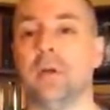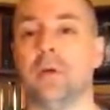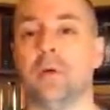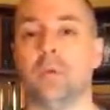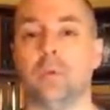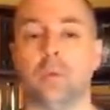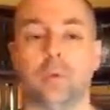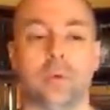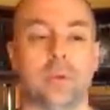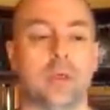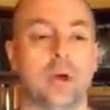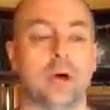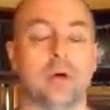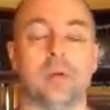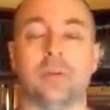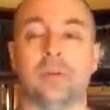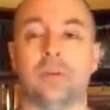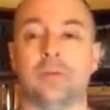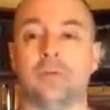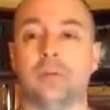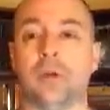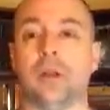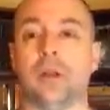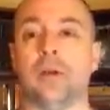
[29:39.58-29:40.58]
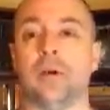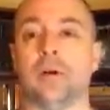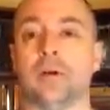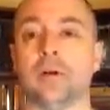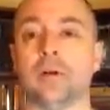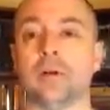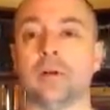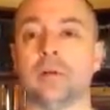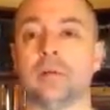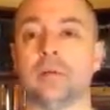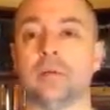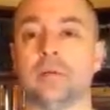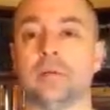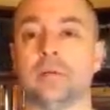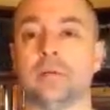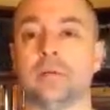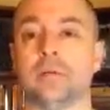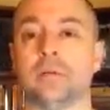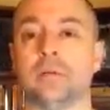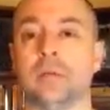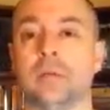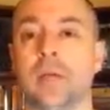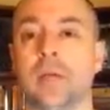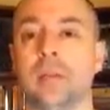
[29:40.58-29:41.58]
without the Dread Ilk
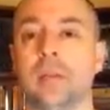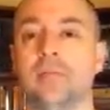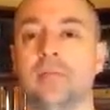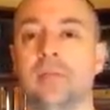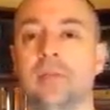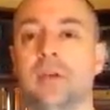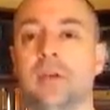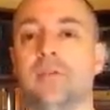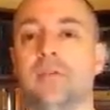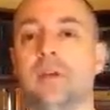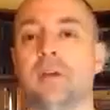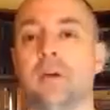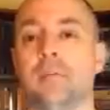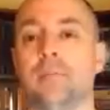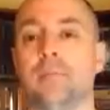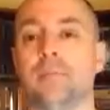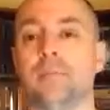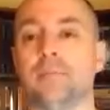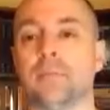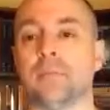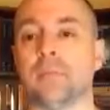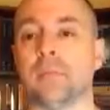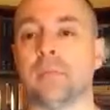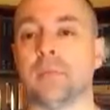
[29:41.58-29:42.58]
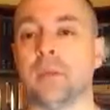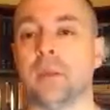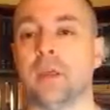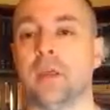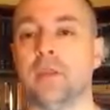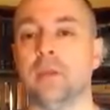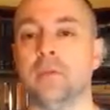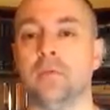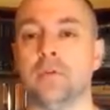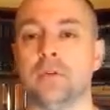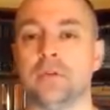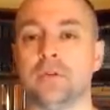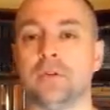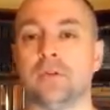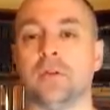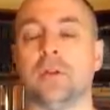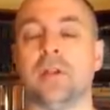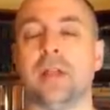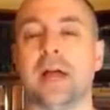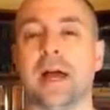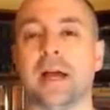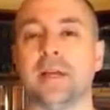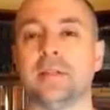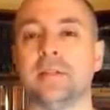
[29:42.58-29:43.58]
and the VFM and the original
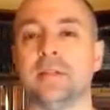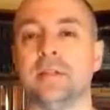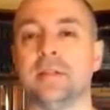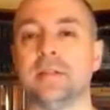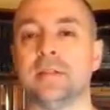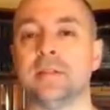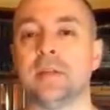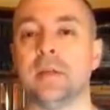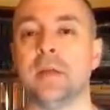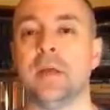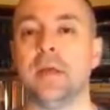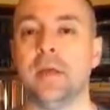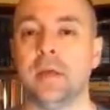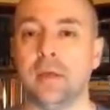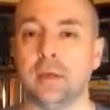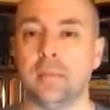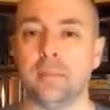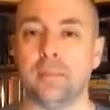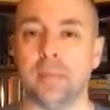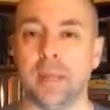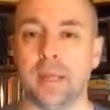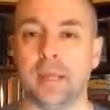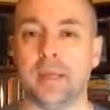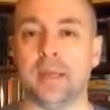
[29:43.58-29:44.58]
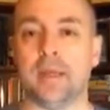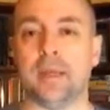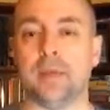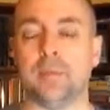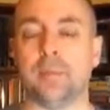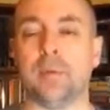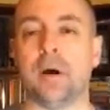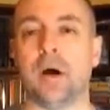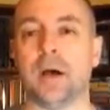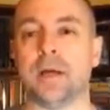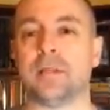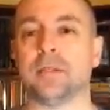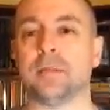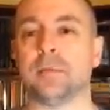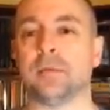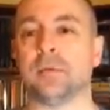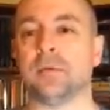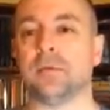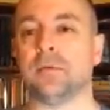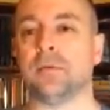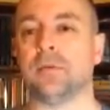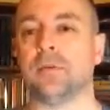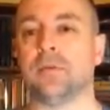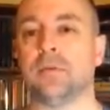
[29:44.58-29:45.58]
Galaxians making it
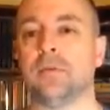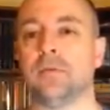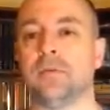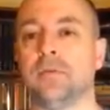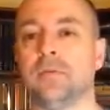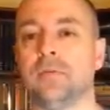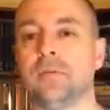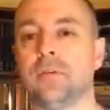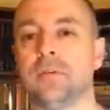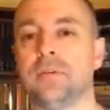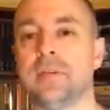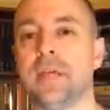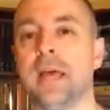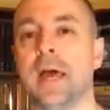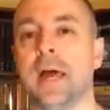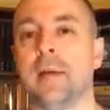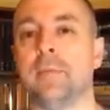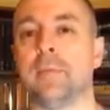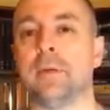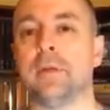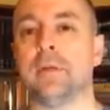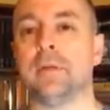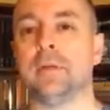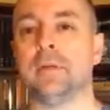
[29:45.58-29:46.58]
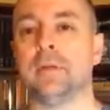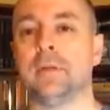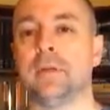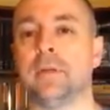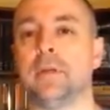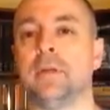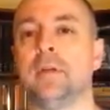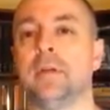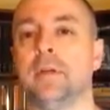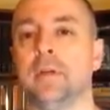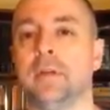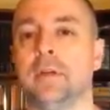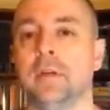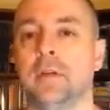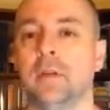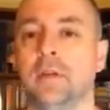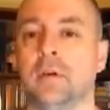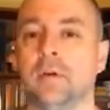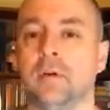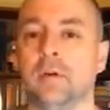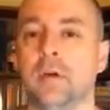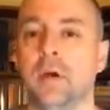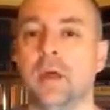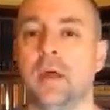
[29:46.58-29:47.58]
possible for it to happen. You
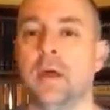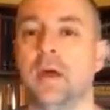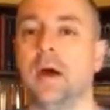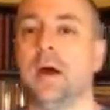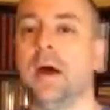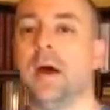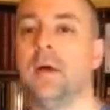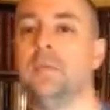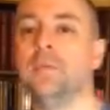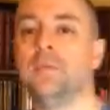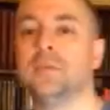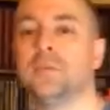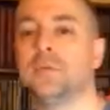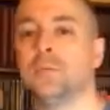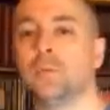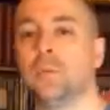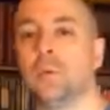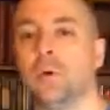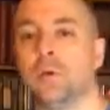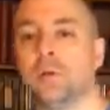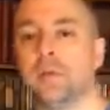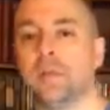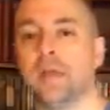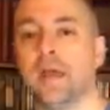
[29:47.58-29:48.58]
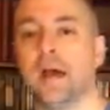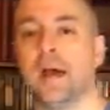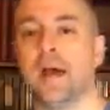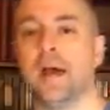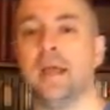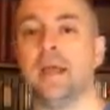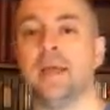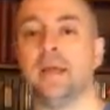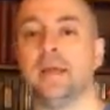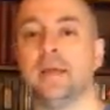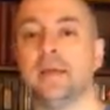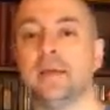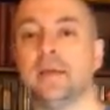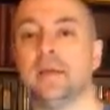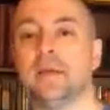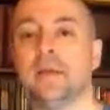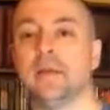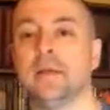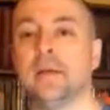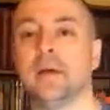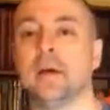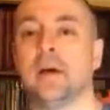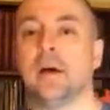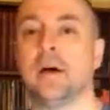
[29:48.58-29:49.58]
know, I'm just one guy.
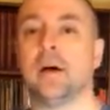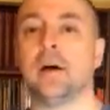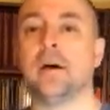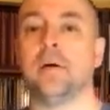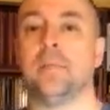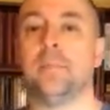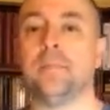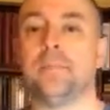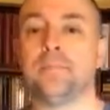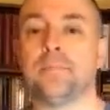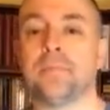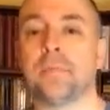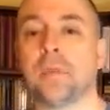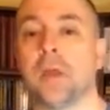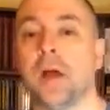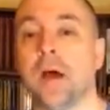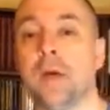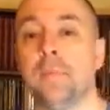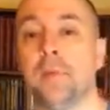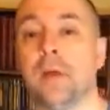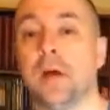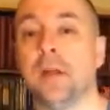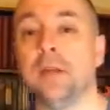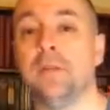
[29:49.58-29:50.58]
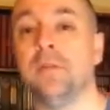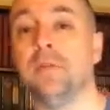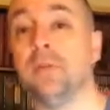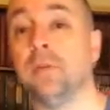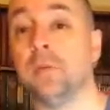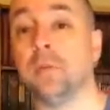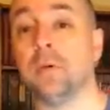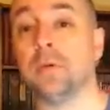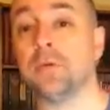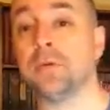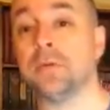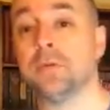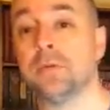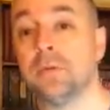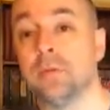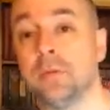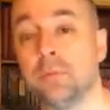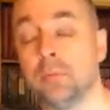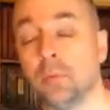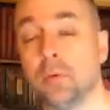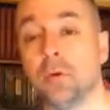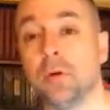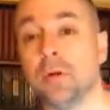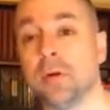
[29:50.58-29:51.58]
I'm not even the most
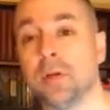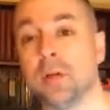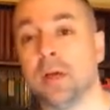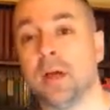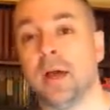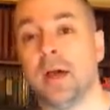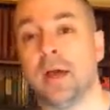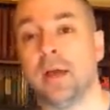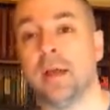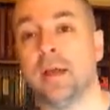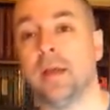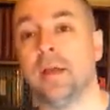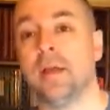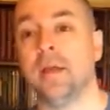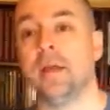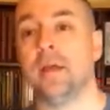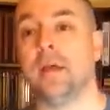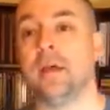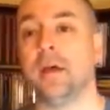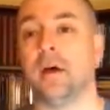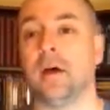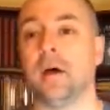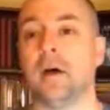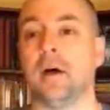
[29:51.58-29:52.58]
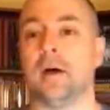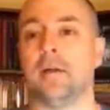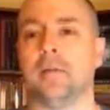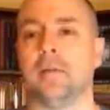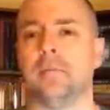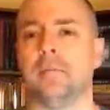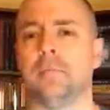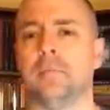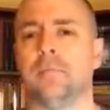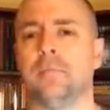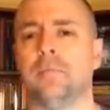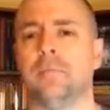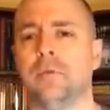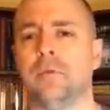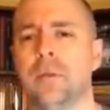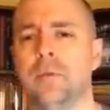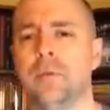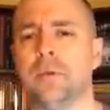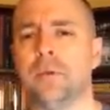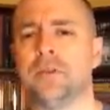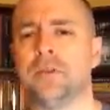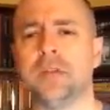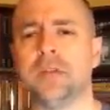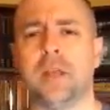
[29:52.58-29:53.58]
important guy on pretty
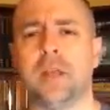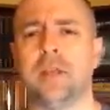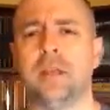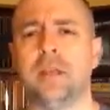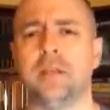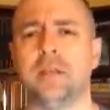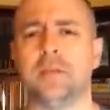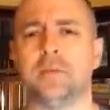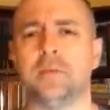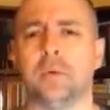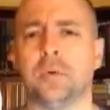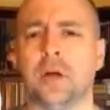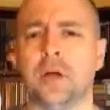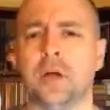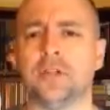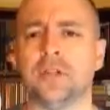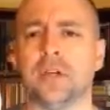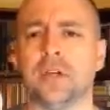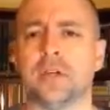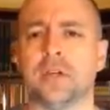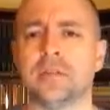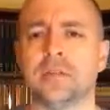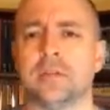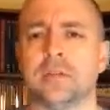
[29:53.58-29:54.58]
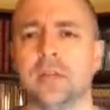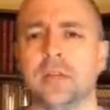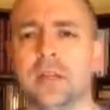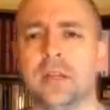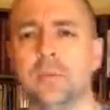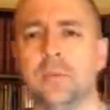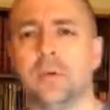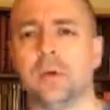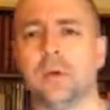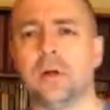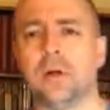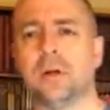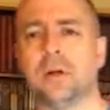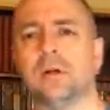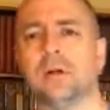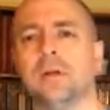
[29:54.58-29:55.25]
much any of these projects anymore.